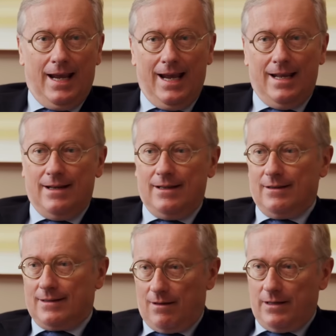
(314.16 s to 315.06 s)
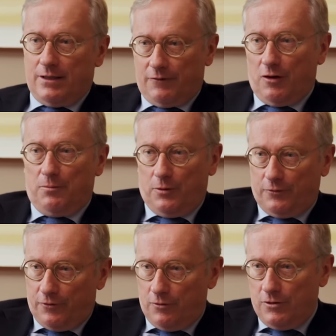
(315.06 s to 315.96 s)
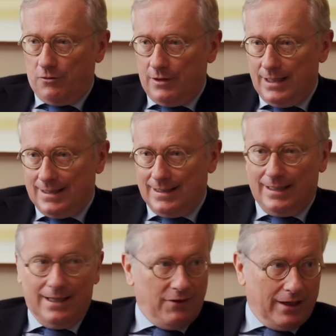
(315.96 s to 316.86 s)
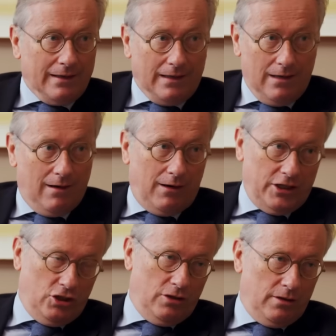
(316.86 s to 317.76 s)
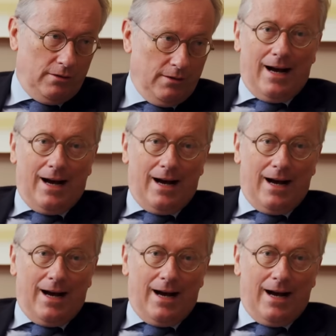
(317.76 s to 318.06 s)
and the size of your portfolio is significantly larger,